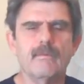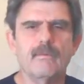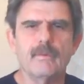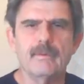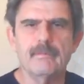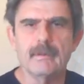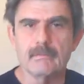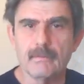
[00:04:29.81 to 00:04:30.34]

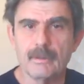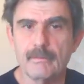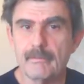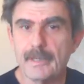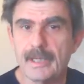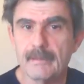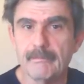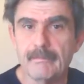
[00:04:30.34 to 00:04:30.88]
remember
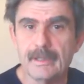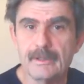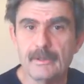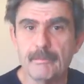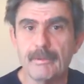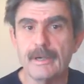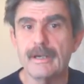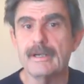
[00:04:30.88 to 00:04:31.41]
him in
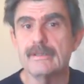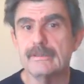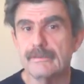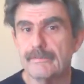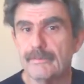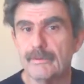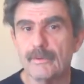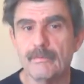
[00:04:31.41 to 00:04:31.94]
your prayers
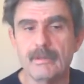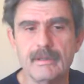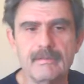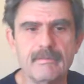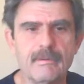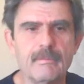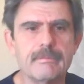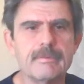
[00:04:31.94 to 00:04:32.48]
if you're a
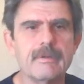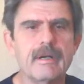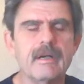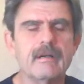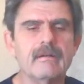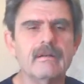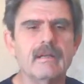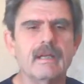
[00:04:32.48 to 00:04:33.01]
believer in
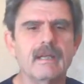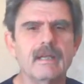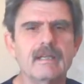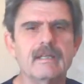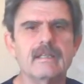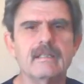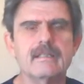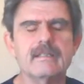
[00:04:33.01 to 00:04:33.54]
prayer,
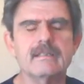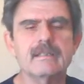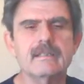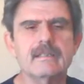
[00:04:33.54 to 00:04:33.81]
and